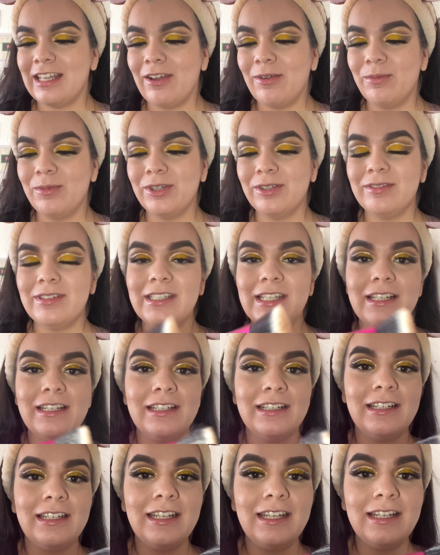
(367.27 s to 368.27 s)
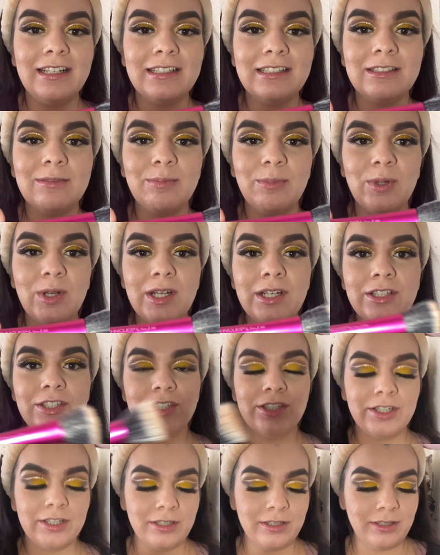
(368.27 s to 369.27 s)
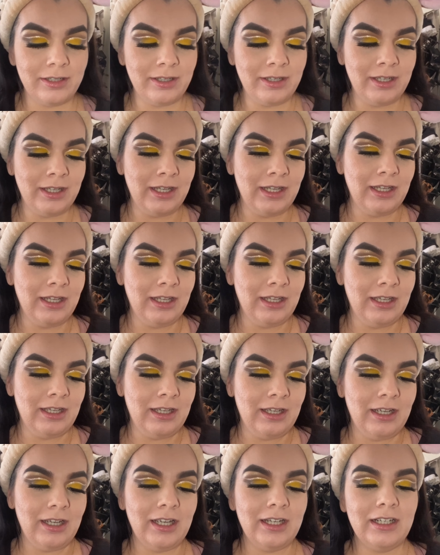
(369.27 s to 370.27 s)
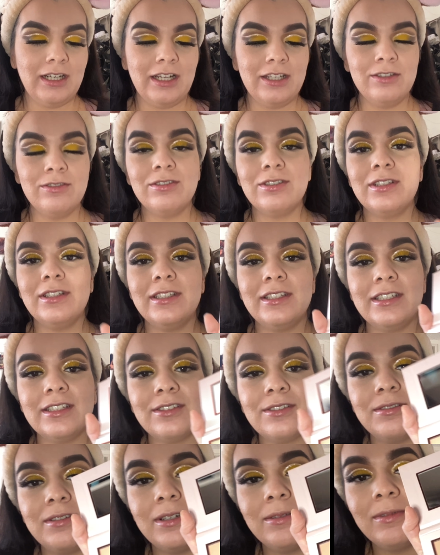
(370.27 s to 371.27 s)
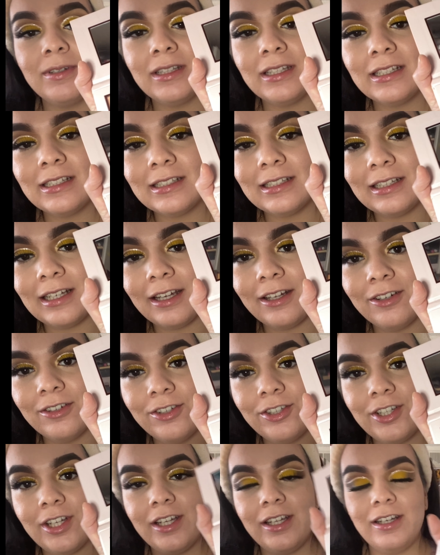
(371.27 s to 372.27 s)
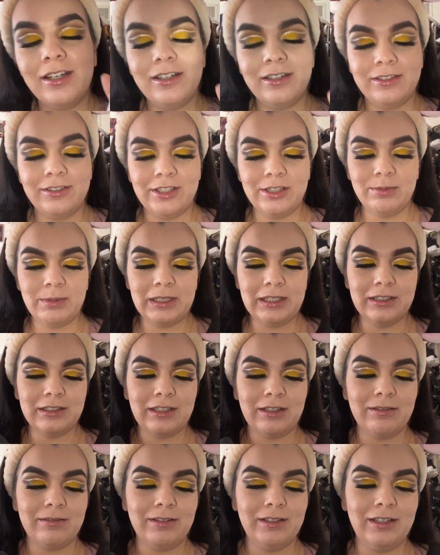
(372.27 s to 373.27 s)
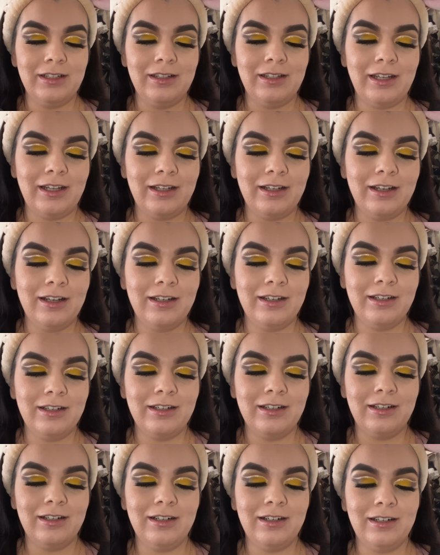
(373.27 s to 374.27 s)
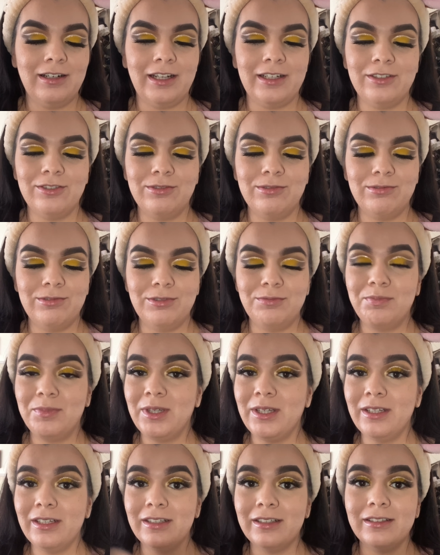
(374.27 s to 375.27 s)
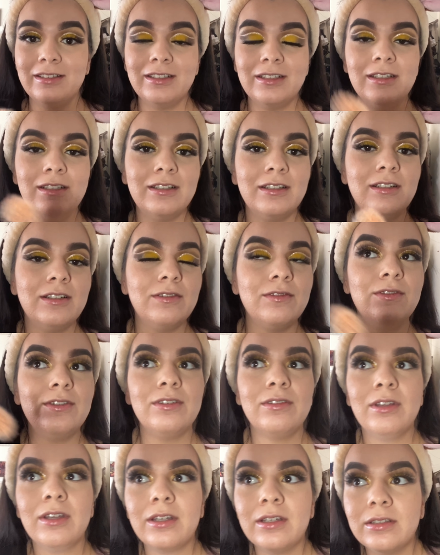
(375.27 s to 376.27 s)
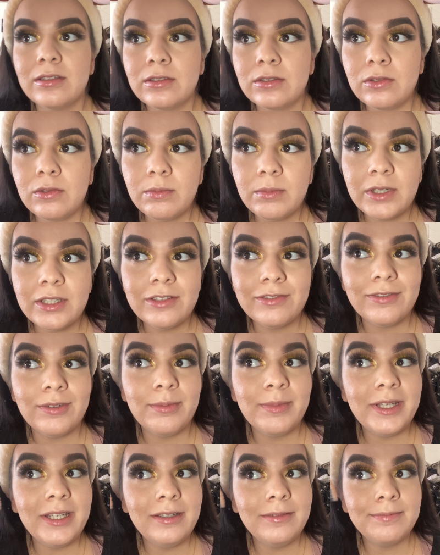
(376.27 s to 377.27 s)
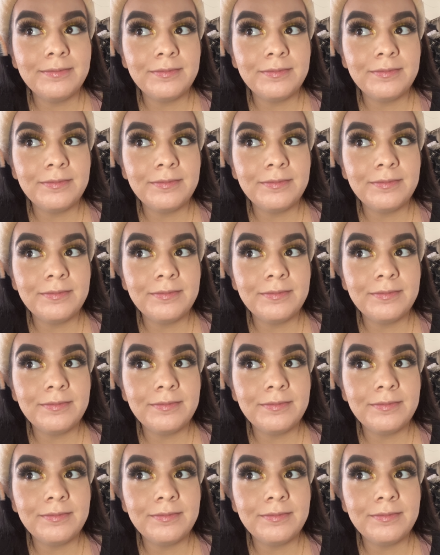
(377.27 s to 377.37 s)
Real Techniques brush. And I usually just go in with this lighter shade just because I don't really like too pink. I feel like it's too much for me.